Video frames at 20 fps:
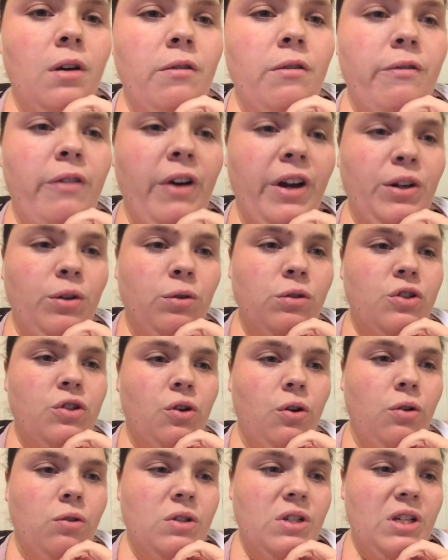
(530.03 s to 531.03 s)
vinyl
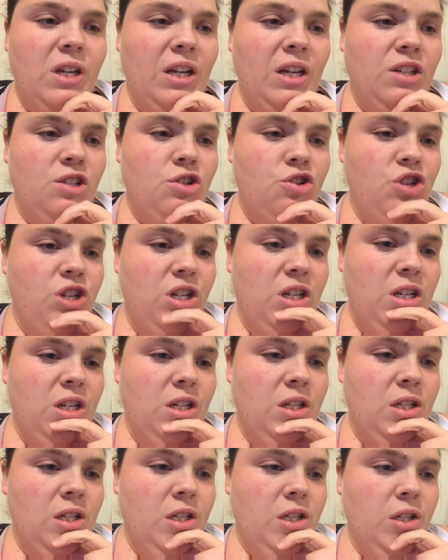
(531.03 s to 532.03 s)
dolls, and
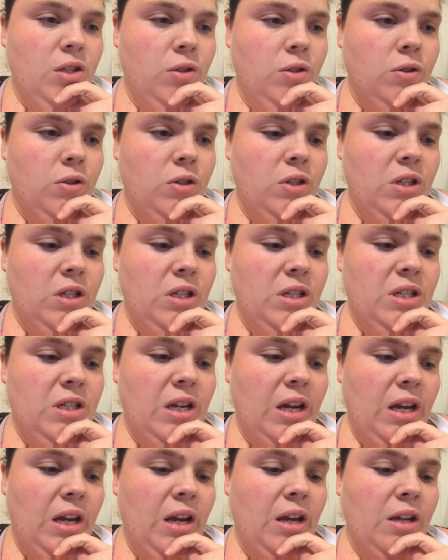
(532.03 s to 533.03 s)
she still to this
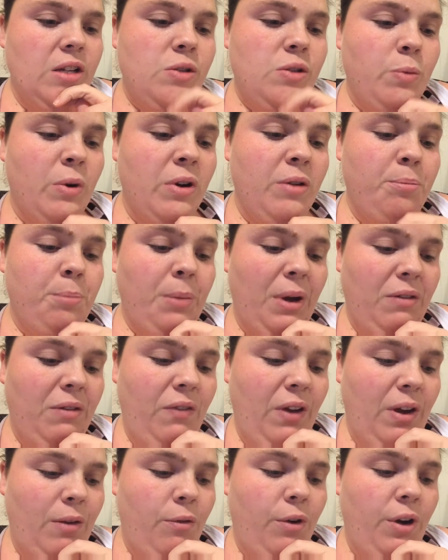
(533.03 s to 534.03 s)
day is one of my
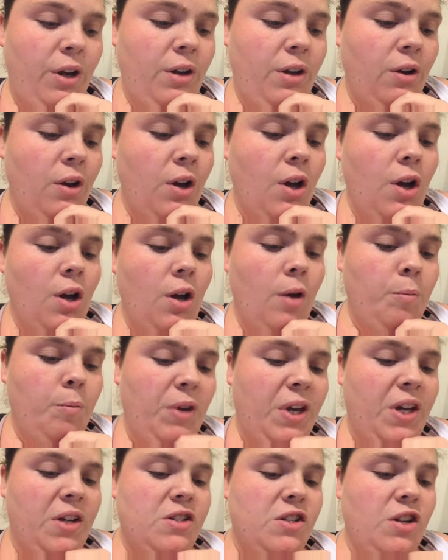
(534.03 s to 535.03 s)
favorite
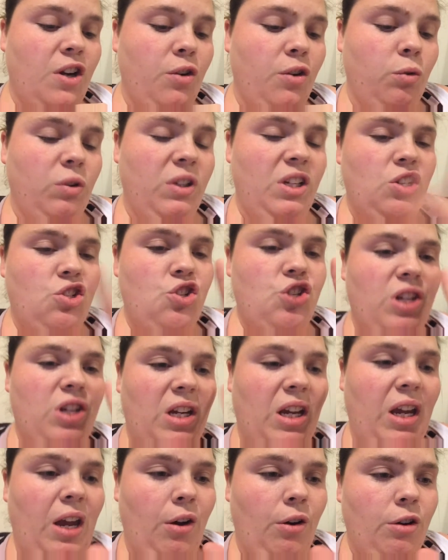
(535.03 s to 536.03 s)
because not only is she a
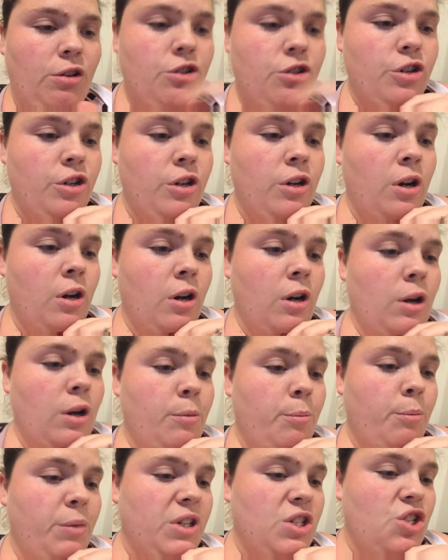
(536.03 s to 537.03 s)
character,
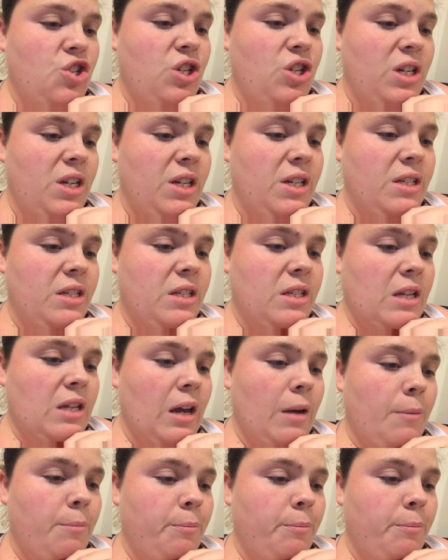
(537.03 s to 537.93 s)
but she is